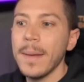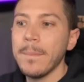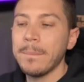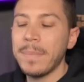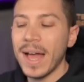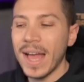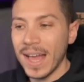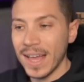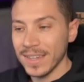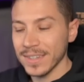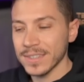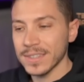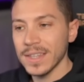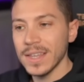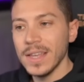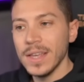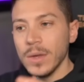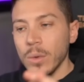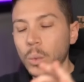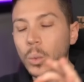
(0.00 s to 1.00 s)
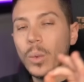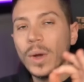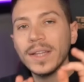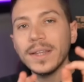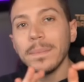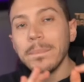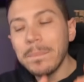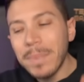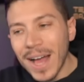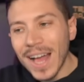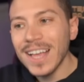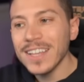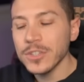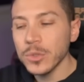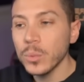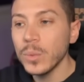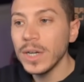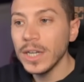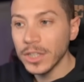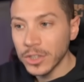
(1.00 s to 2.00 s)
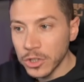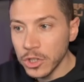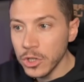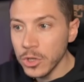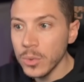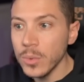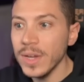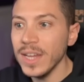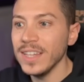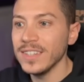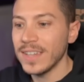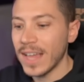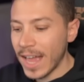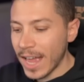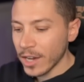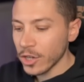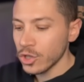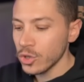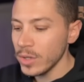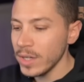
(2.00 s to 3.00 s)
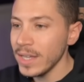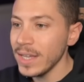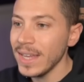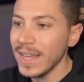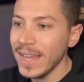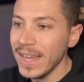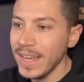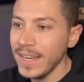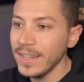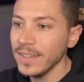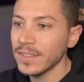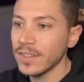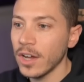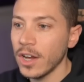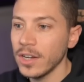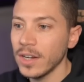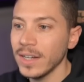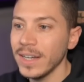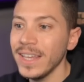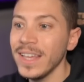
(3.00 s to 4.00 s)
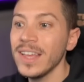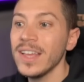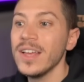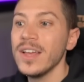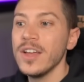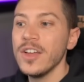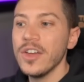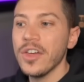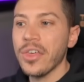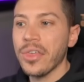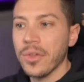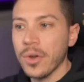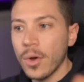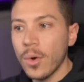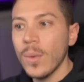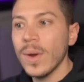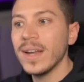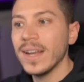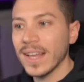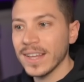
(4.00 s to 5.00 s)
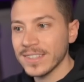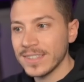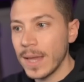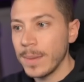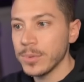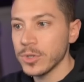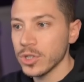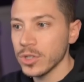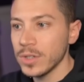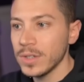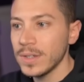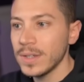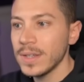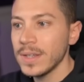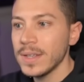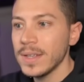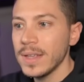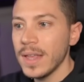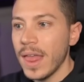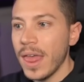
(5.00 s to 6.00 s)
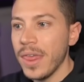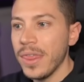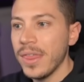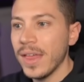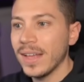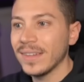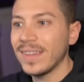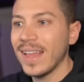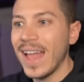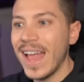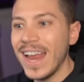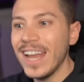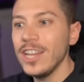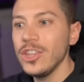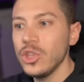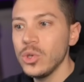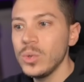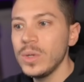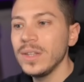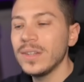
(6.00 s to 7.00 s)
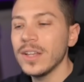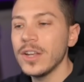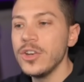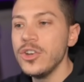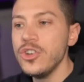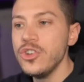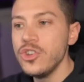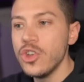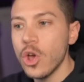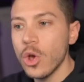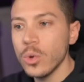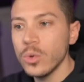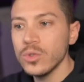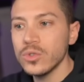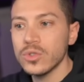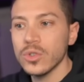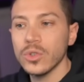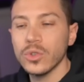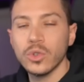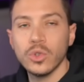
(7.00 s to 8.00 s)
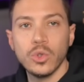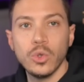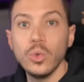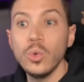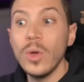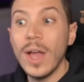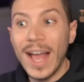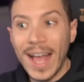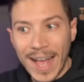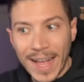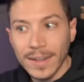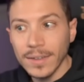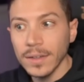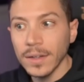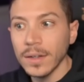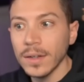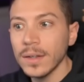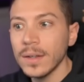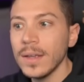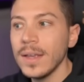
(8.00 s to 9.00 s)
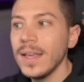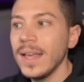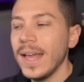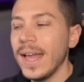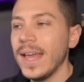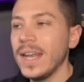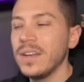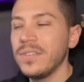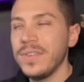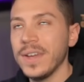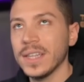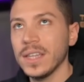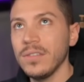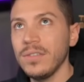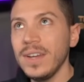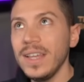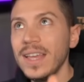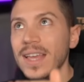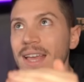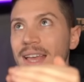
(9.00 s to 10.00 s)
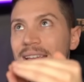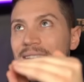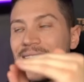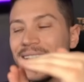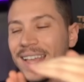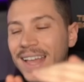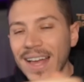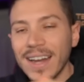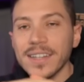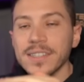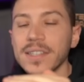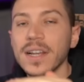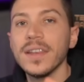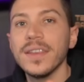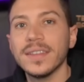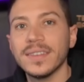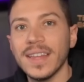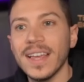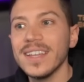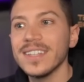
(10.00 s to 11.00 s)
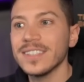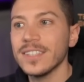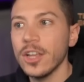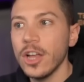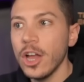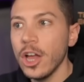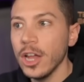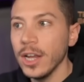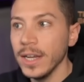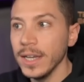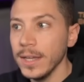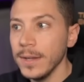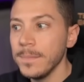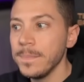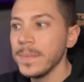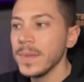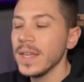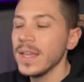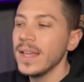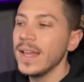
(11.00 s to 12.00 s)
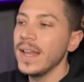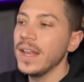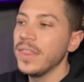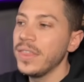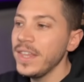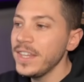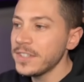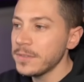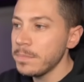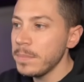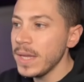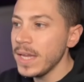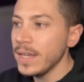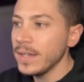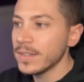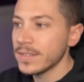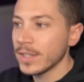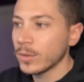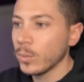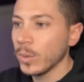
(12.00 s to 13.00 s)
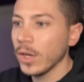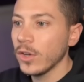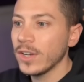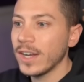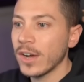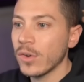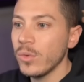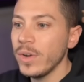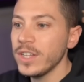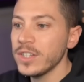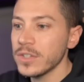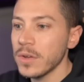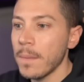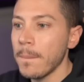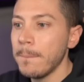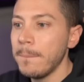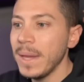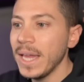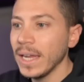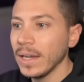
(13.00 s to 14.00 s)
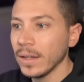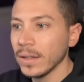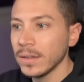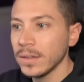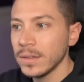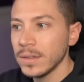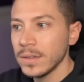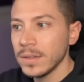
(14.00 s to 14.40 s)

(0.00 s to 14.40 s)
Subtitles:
pass. What pass will do is actually internally throw an exception that any unit knows to handle and effectively cancel the test early. This means that we're going to reach build